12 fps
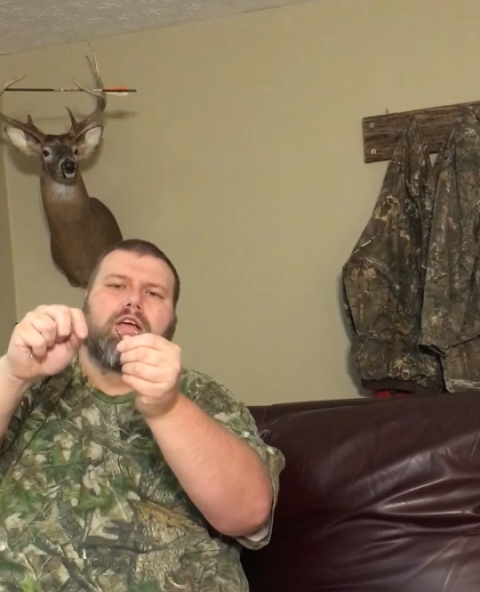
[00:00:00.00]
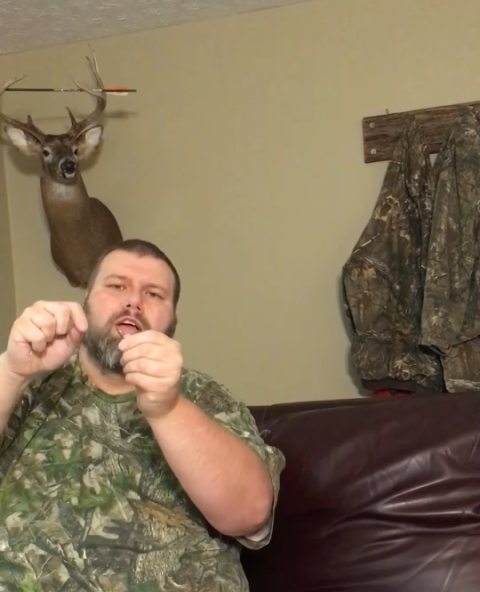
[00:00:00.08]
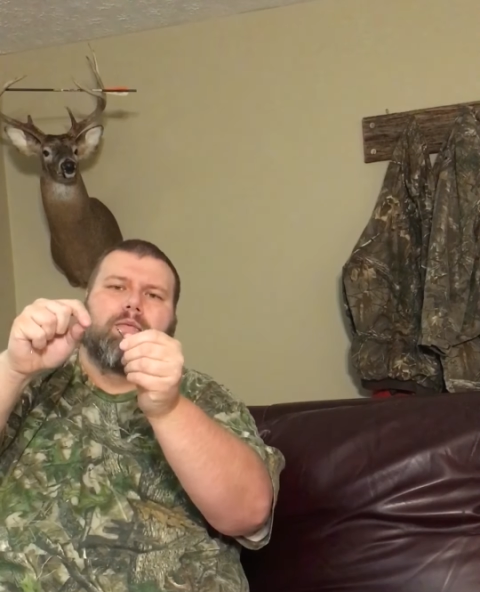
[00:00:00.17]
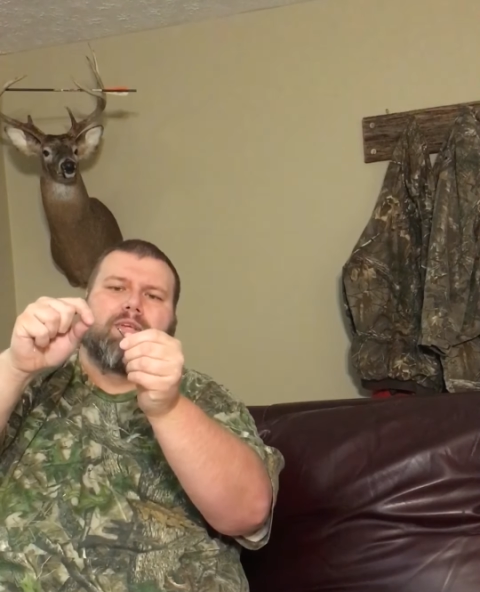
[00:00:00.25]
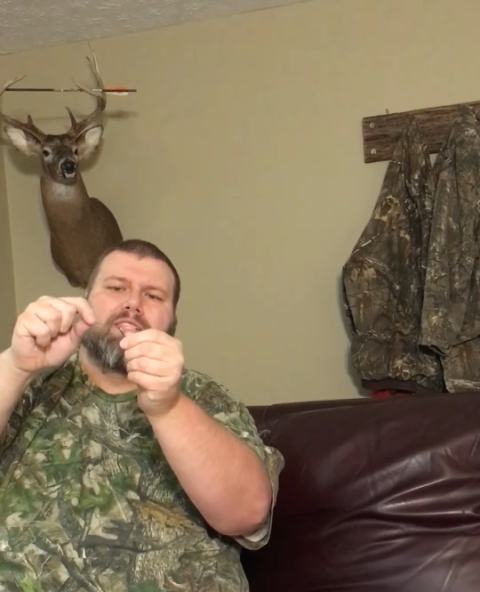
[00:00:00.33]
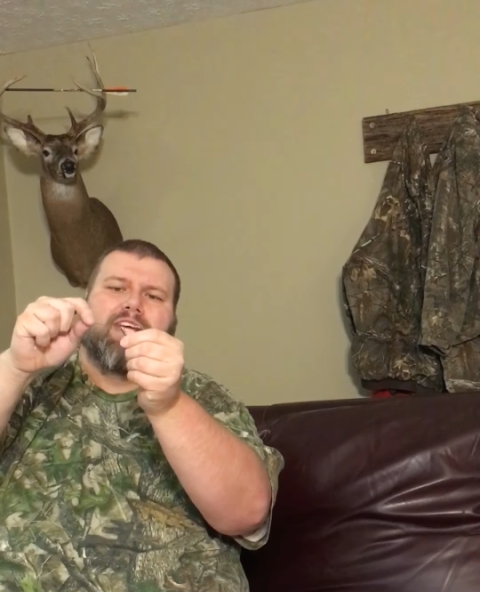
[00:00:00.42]

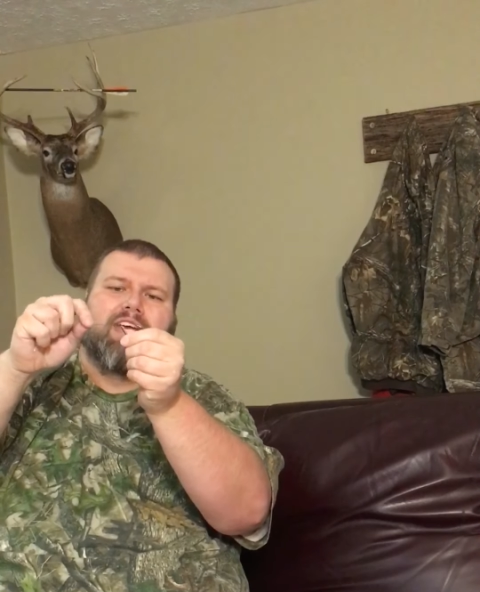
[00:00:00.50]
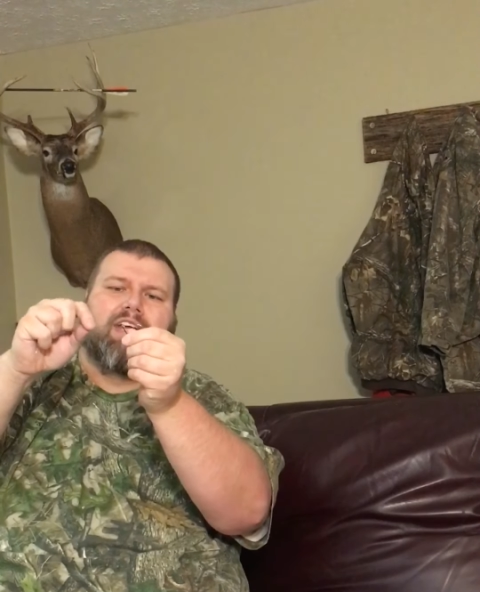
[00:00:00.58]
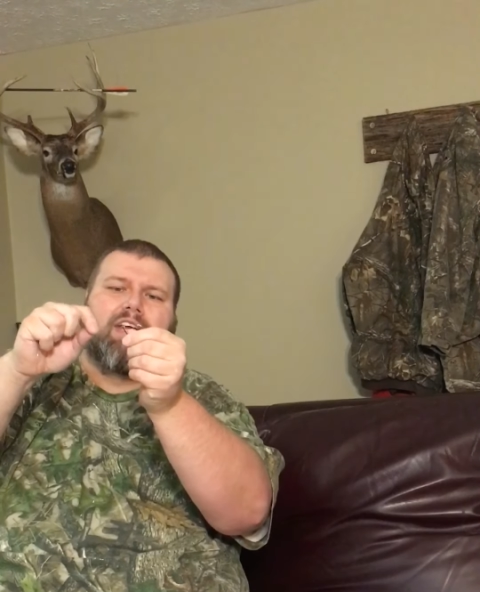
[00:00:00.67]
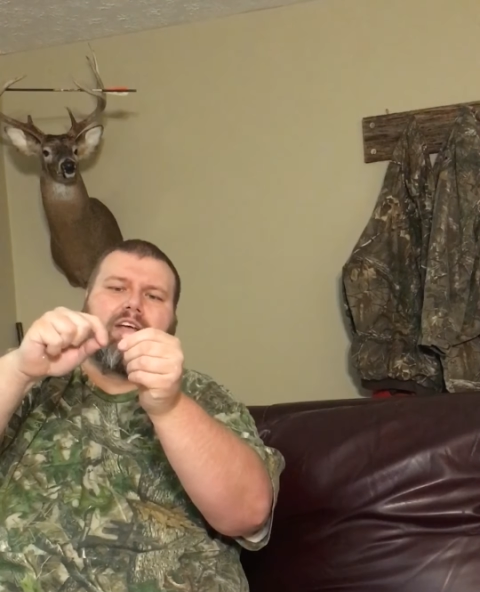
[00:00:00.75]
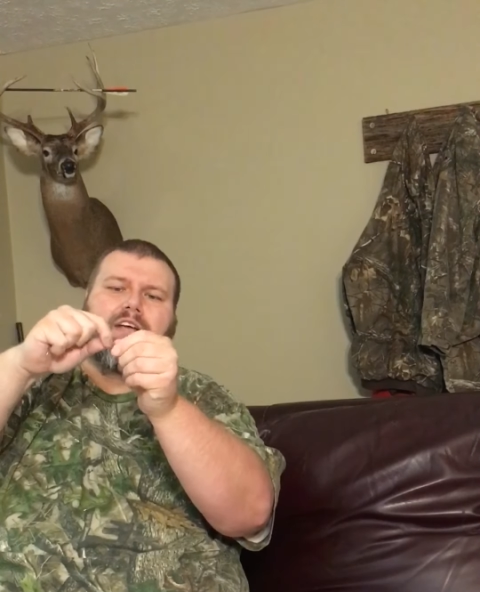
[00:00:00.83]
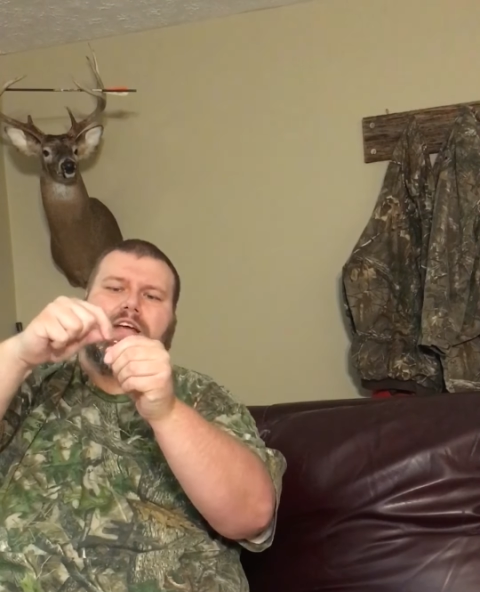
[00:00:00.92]
I'm going to take
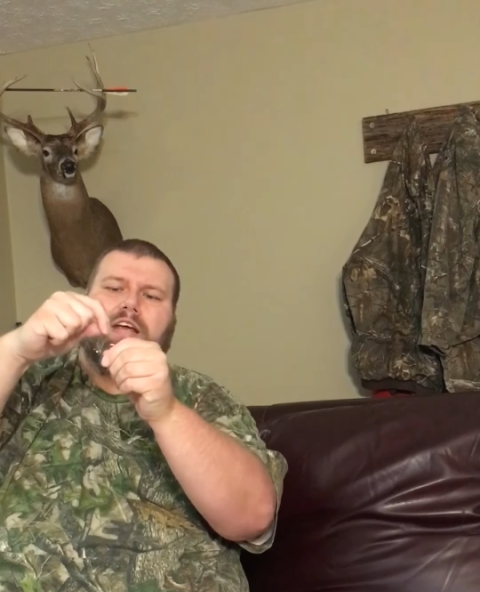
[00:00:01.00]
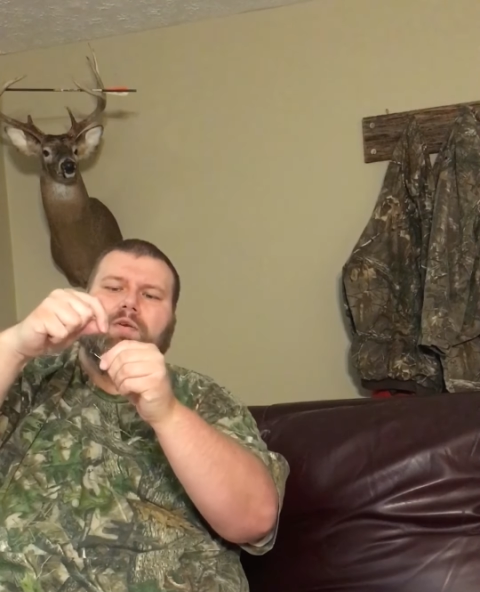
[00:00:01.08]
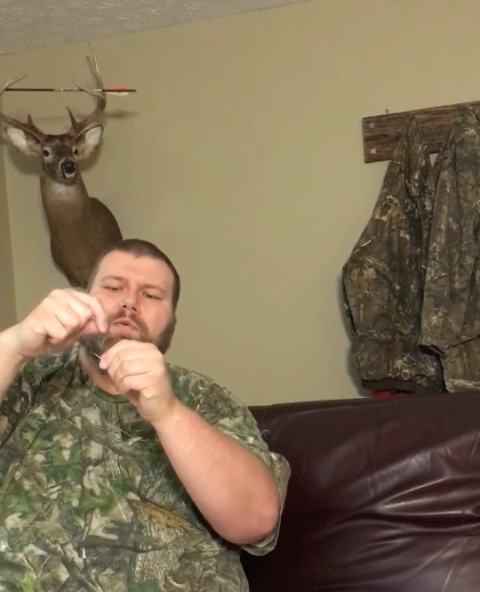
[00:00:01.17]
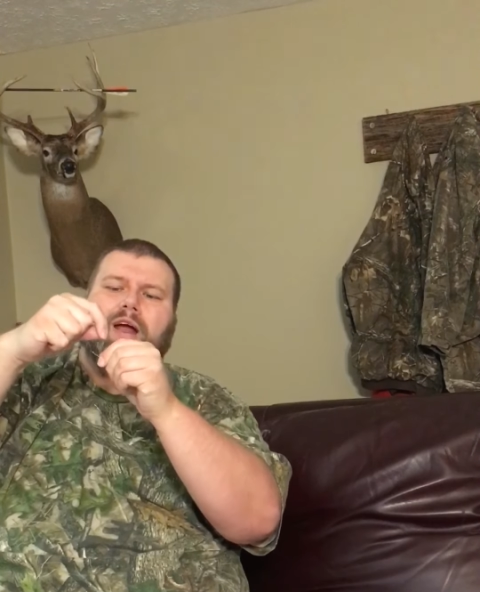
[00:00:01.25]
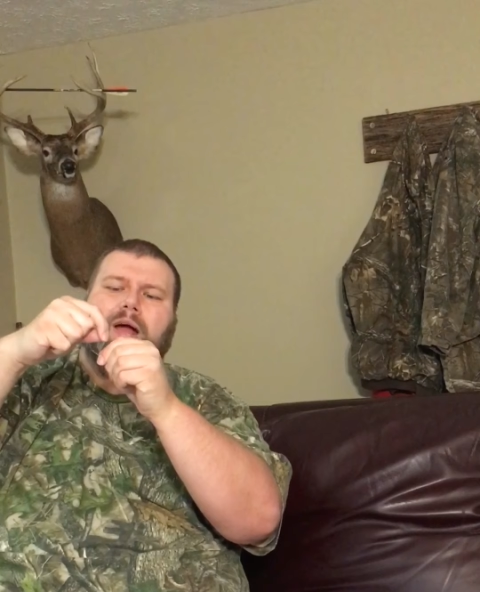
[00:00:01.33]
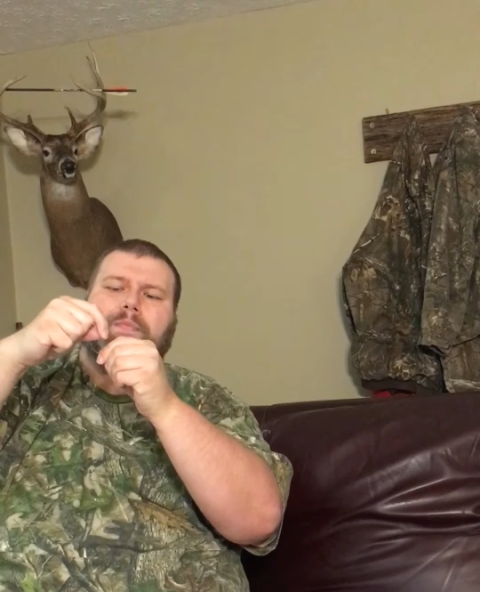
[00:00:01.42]
and
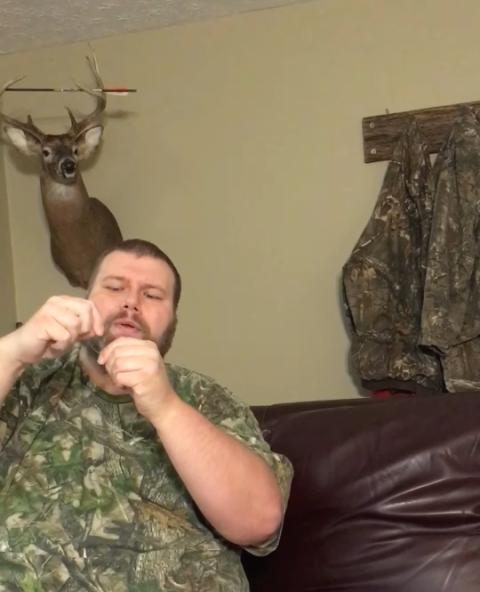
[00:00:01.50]
wrap